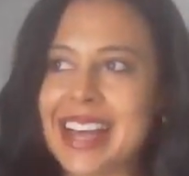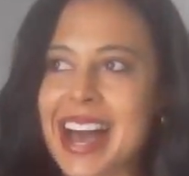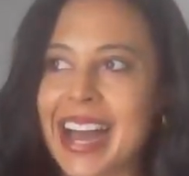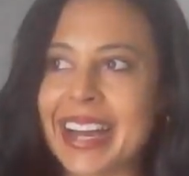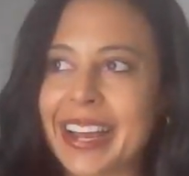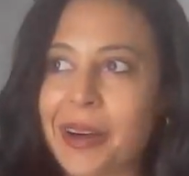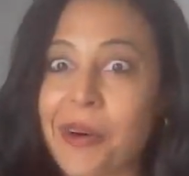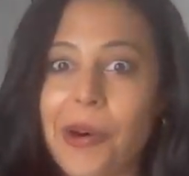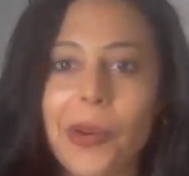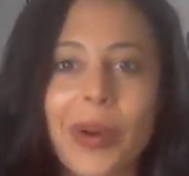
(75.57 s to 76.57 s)
I
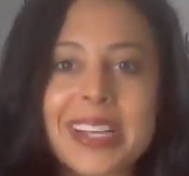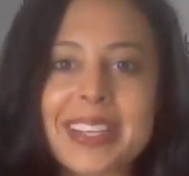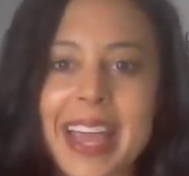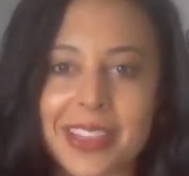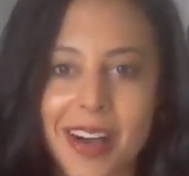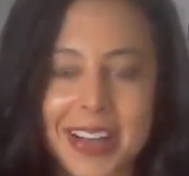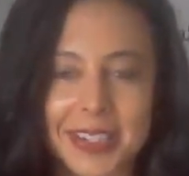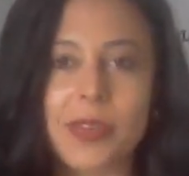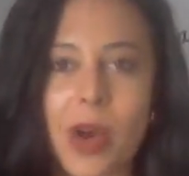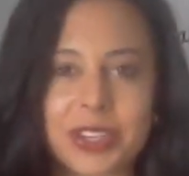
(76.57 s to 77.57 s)
always get lots
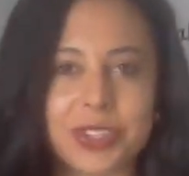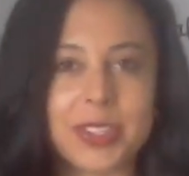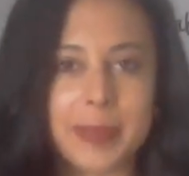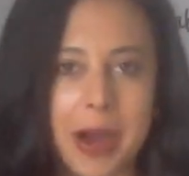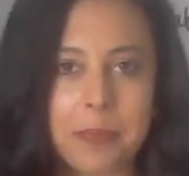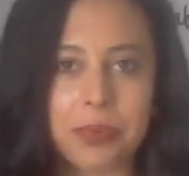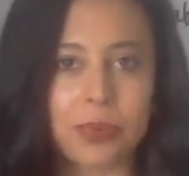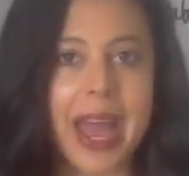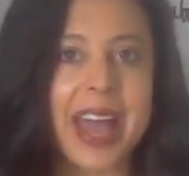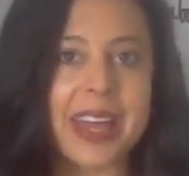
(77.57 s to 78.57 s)
of questions about
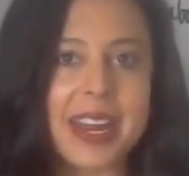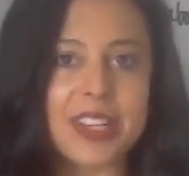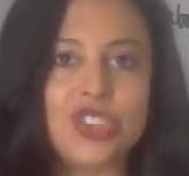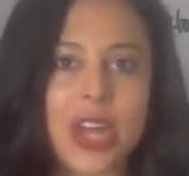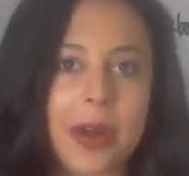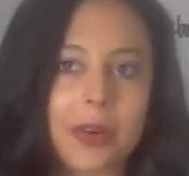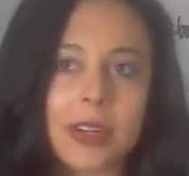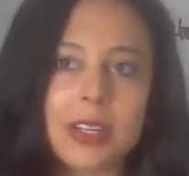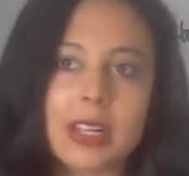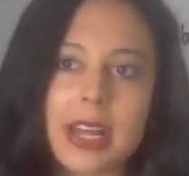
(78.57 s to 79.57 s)
bread in general.